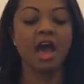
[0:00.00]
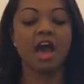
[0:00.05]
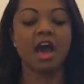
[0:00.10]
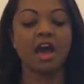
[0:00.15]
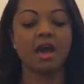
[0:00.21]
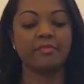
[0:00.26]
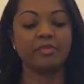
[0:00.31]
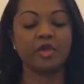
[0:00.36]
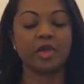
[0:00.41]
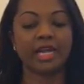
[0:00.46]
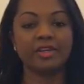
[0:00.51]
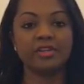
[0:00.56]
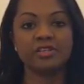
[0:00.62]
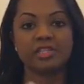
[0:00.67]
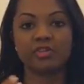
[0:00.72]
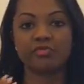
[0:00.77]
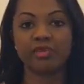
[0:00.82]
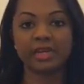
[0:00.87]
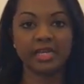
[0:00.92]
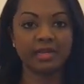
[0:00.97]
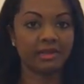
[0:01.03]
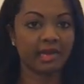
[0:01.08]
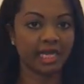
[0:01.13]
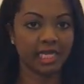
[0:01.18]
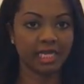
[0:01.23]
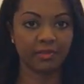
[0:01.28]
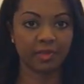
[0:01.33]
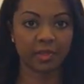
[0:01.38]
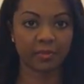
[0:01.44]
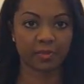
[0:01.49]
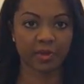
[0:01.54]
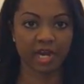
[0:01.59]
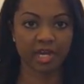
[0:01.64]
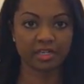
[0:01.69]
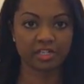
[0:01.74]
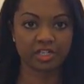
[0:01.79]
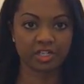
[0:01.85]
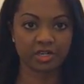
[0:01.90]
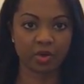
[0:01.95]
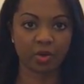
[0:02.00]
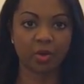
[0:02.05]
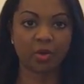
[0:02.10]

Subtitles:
You can use it really lightly with a brush,